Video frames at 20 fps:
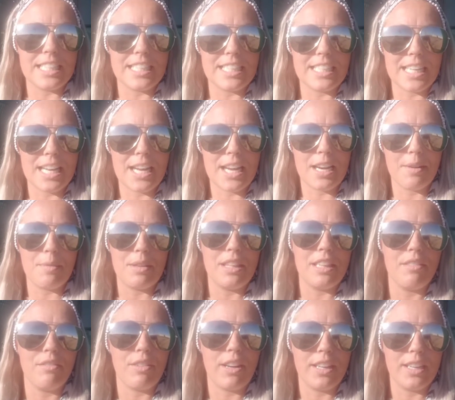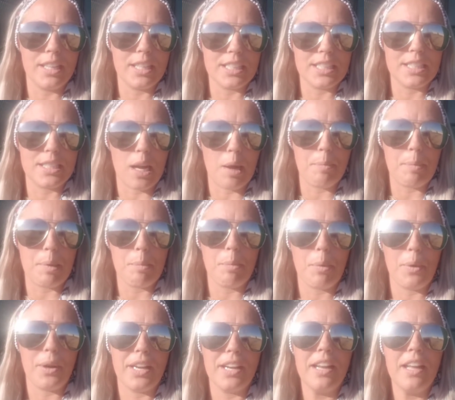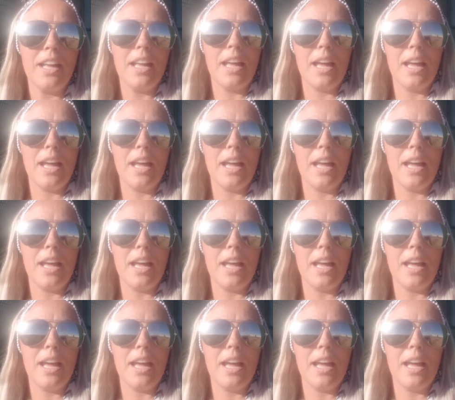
at a time and then finding a stopping point.